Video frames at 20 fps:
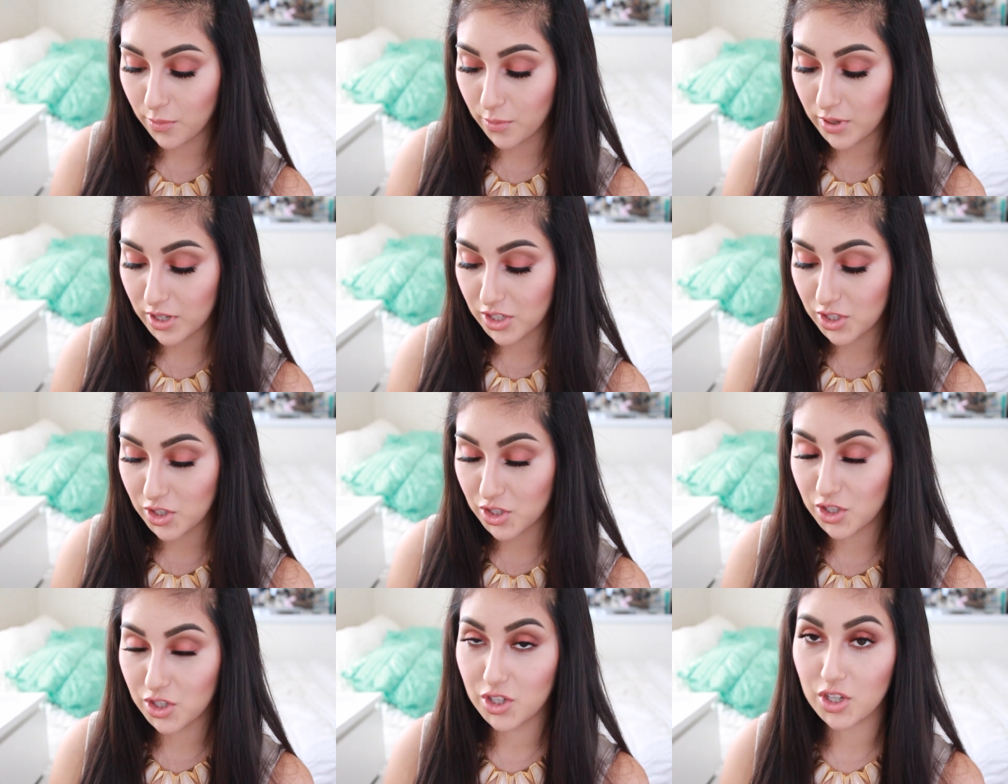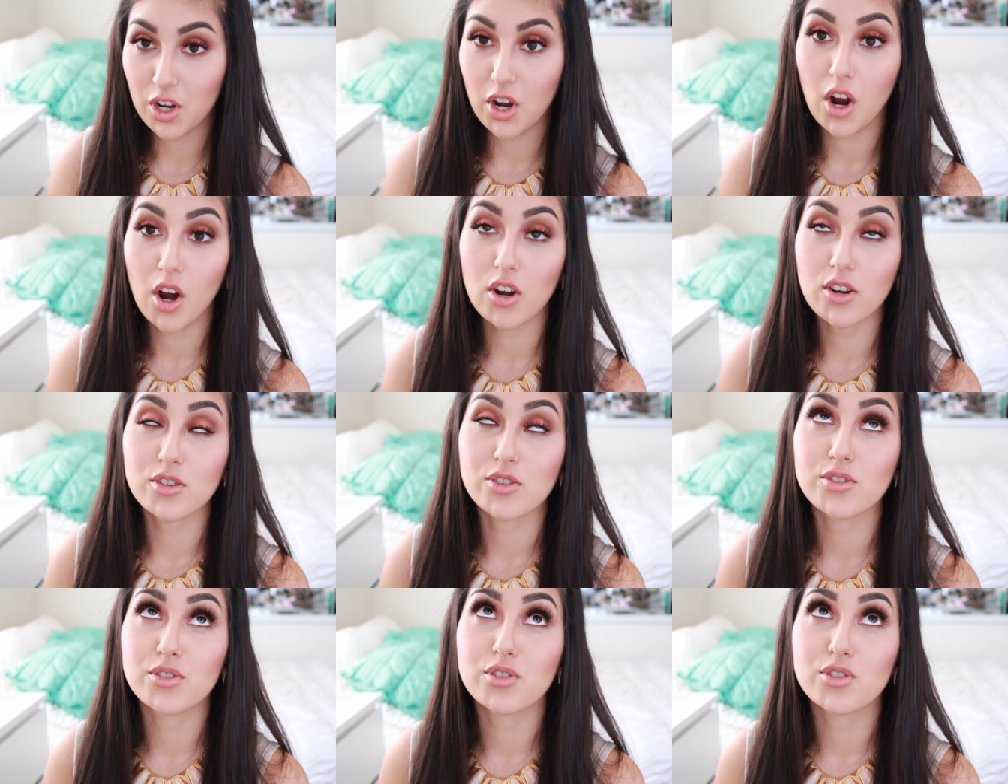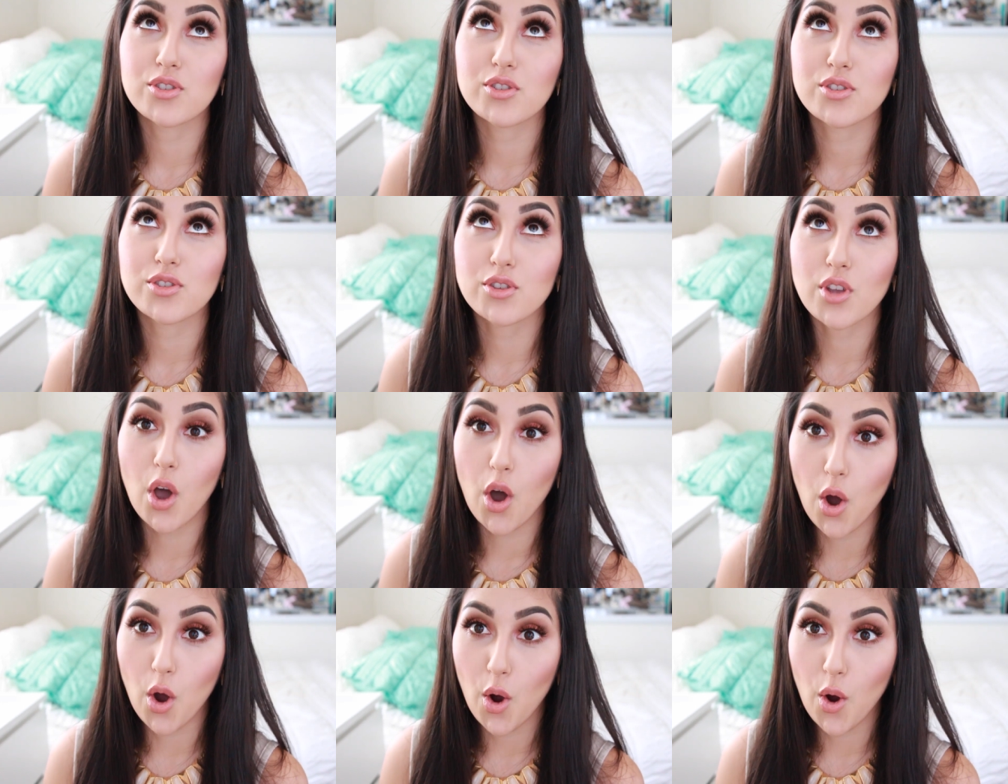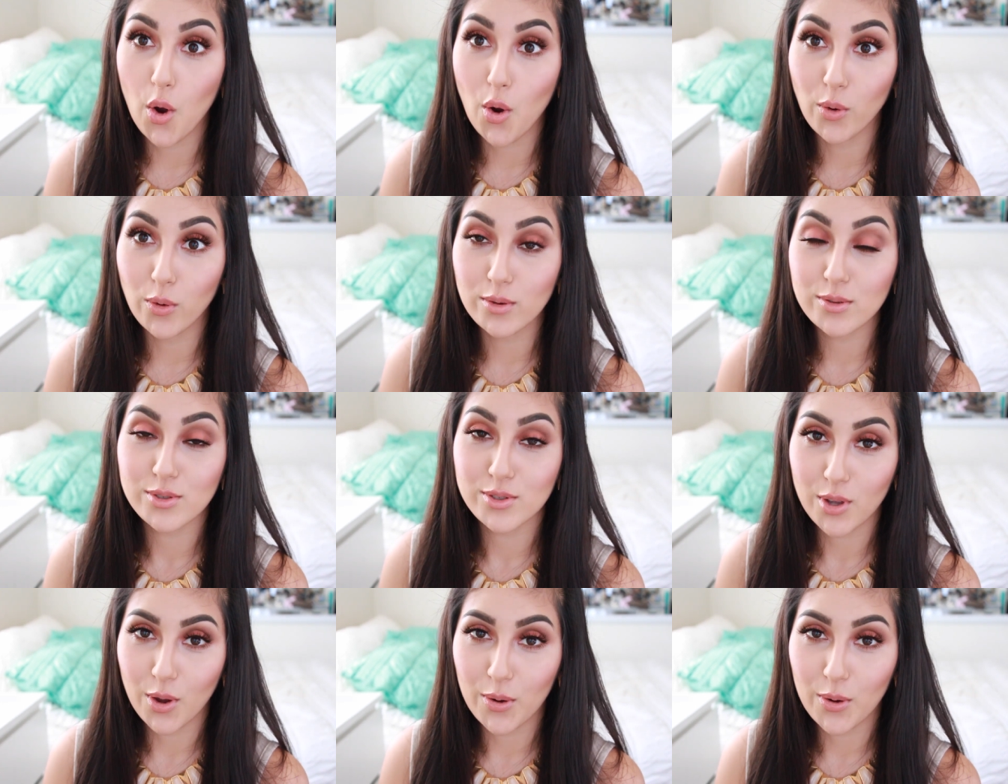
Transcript: which are so